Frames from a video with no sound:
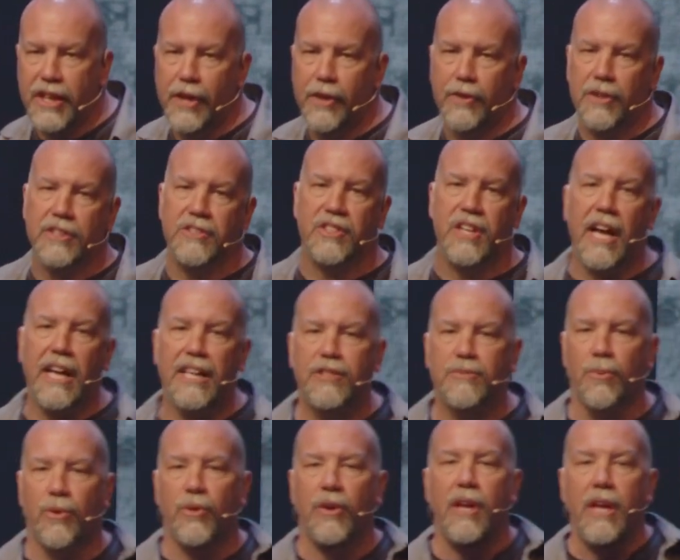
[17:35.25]
in his
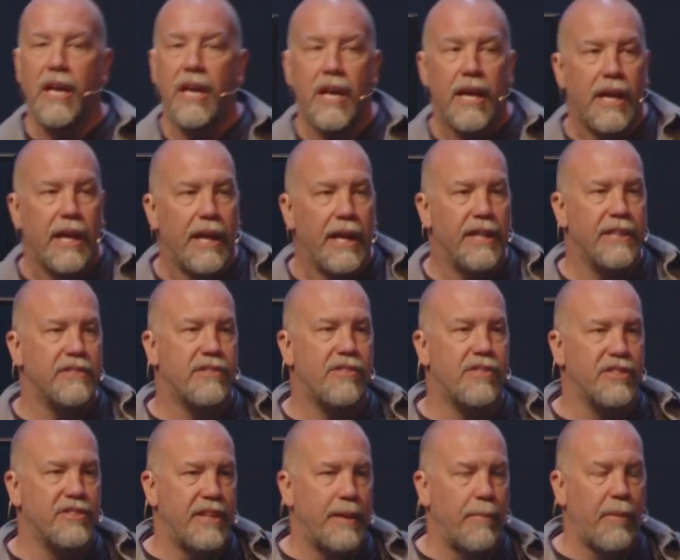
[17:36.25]
gospel is the
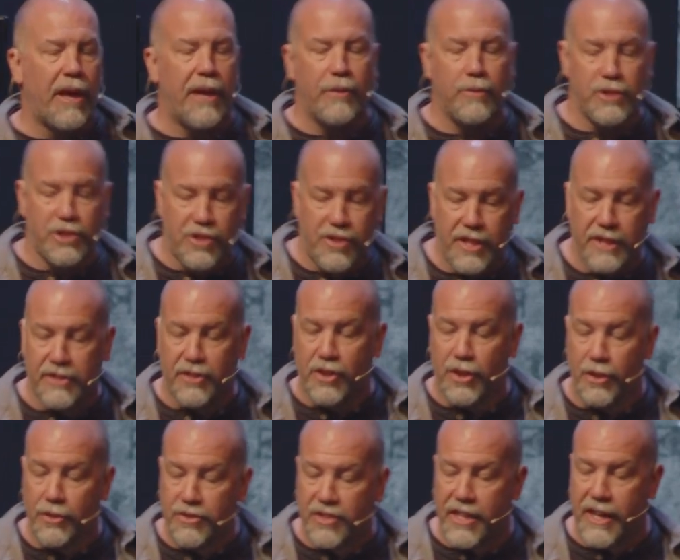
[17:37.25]
same language that's
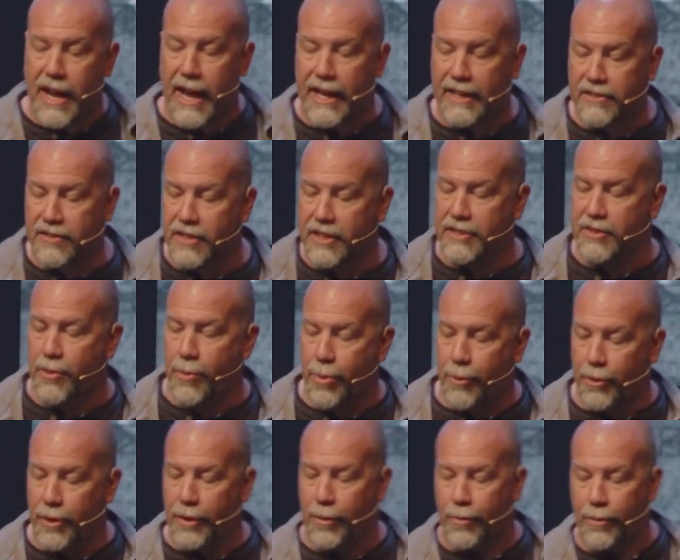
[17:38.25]
used in Exodus
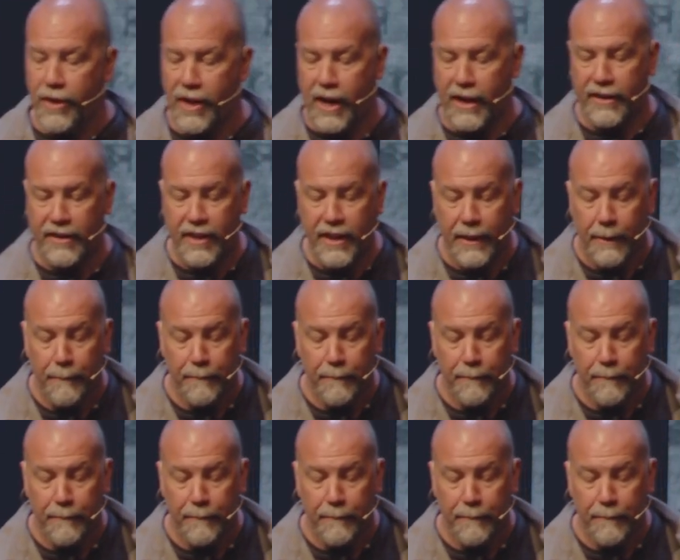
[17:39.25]
33 19.